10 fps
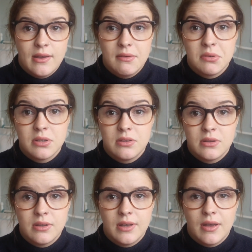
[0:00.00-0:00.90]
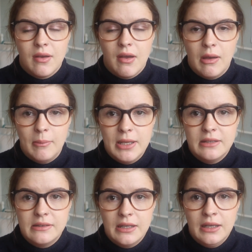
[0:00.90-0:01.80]
It was
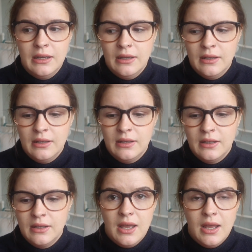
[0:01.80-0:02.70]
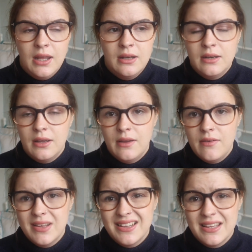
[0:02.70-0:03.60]
amazing. And I
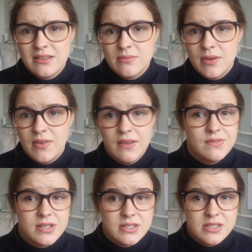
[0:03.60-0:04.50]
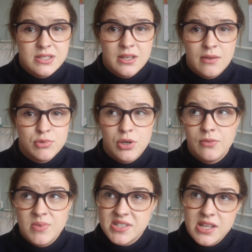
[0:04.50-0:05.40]
think that's my favourites. I'm sure
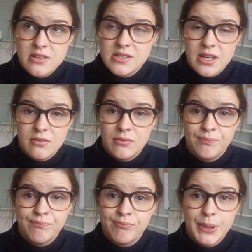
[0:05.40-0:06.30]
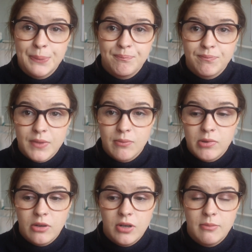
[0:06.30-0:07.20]
I've missed loads out, but I'm
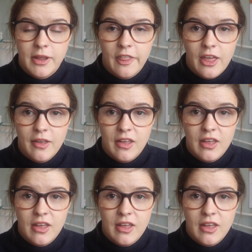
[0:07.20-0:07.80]
sorry about that.